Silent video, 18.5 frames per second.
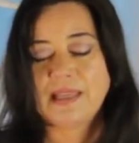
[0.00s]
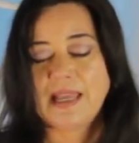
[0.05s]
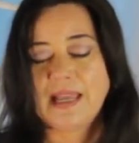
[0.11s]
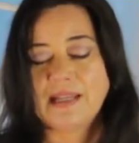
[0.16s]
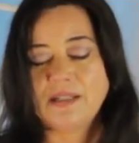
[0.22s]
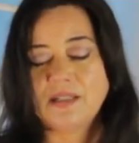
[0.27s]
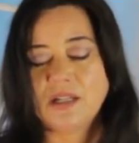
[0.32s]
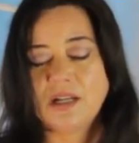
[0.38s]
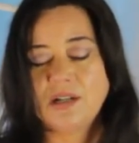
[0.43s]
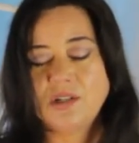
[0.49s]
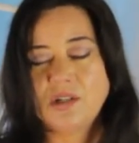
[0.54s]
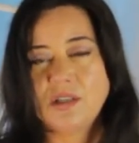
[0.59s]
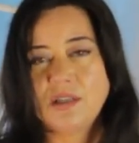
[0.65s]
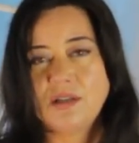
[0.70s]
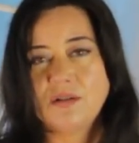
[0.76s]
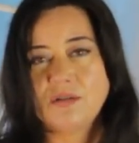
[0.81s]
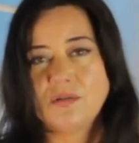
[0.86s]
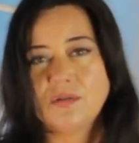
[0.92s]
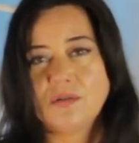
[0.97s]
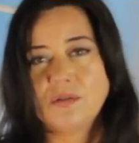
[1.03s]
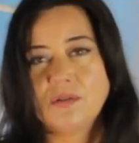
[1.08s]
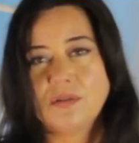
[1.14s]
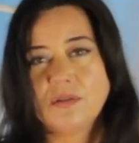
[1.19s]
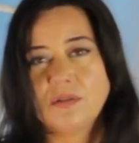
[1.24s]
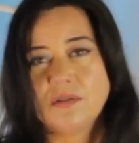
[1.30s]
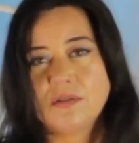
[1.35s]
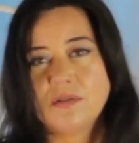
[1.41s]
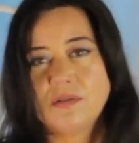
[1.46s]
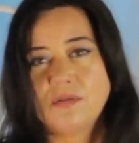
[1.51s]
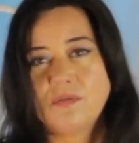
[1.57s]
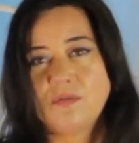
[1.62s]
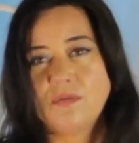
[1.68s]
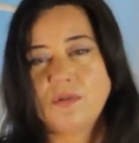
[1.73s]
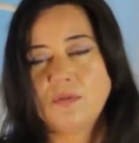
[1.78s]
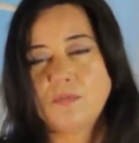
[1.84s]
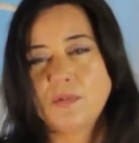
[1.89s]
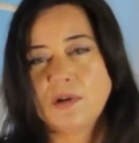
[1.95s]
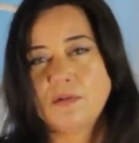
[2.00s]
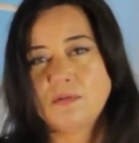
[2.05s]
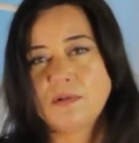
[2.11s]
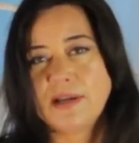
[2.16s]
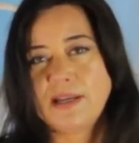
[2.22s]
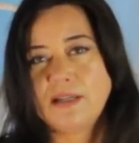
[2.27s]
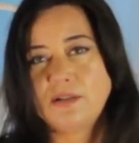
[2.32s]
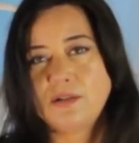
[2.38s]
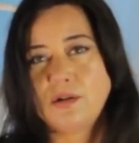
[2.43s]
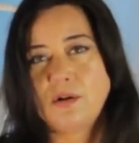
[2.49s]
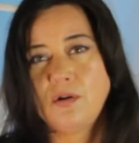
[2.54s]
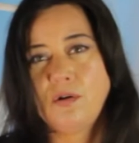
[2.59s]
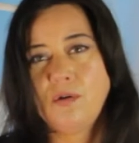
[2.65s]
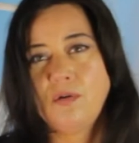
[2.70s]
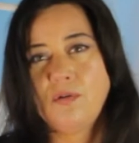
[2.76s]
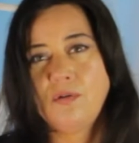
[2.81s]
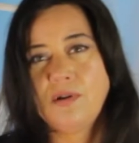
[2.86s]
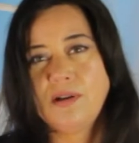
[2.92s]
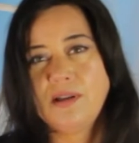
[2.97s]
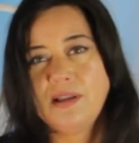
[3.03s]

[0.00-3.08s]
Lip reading: and touch the earth with my right toe